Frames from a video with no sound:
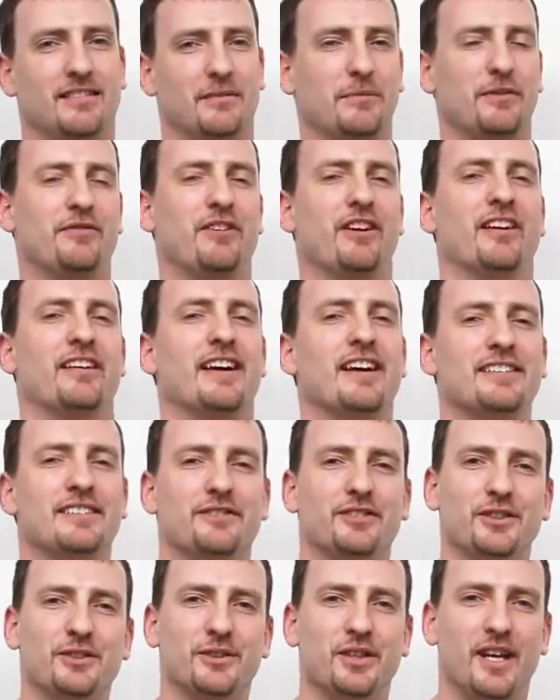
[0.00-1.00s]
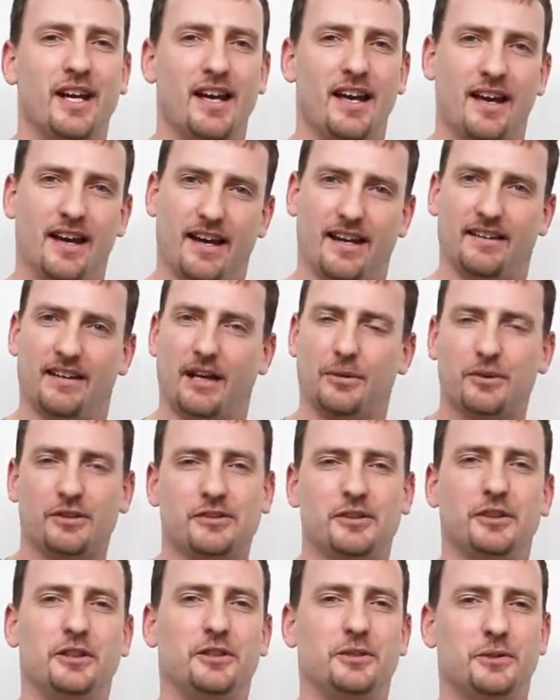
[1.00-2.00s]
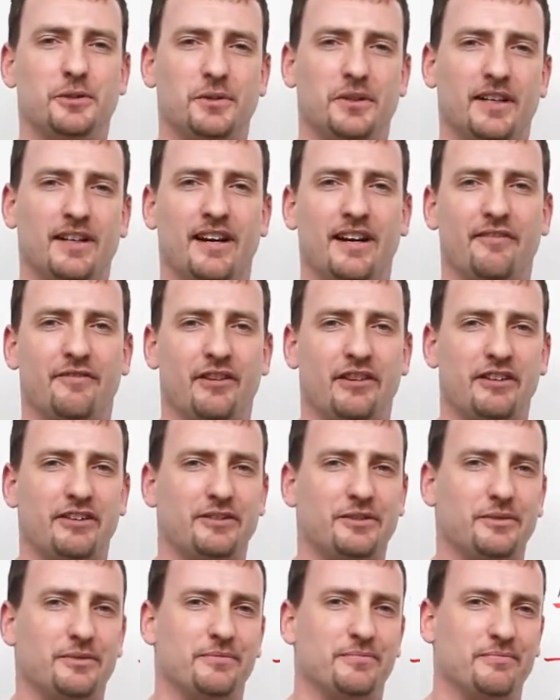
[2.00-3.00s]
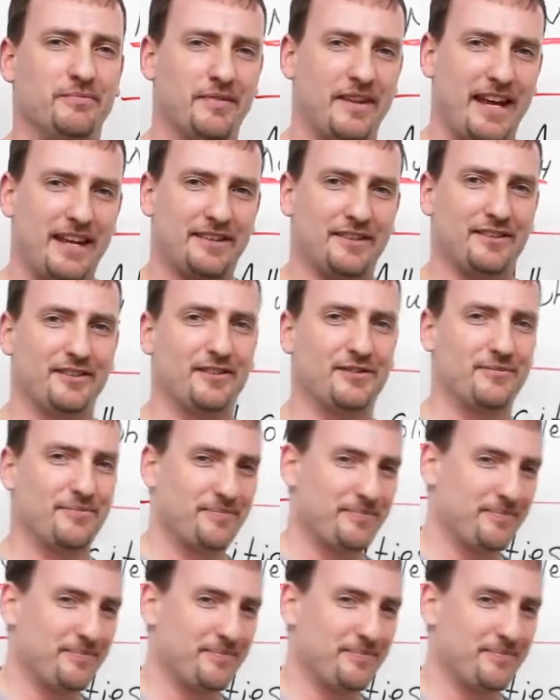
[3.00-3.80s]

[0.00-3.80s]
It would be very nice of you. And I will see you again very soon. Thanks.